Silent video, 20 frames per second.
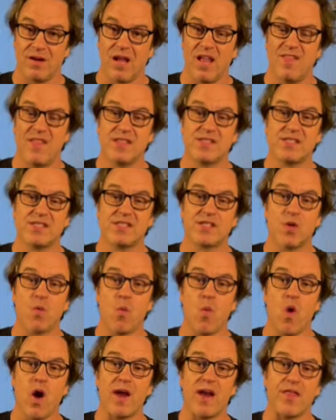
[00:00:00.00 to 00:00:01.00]
This is
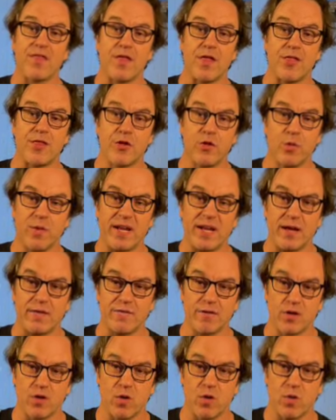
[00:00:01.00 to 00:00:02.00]
the 1 and the 3 of
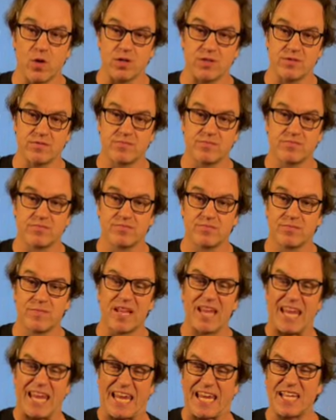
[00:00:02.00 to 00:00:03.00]
the chord,
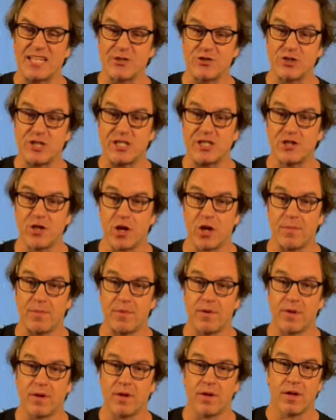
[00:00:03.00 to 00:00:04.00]
E and G sharp.
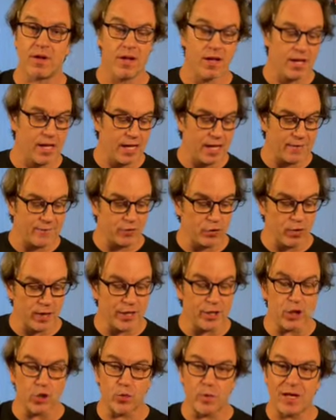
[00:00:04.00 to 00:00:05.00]
If you
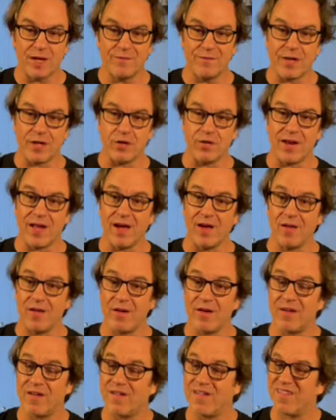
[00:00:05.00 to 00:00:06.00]
lay your ring finger down,
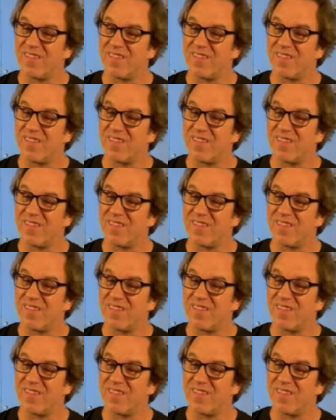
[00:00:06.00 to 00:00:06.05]
you're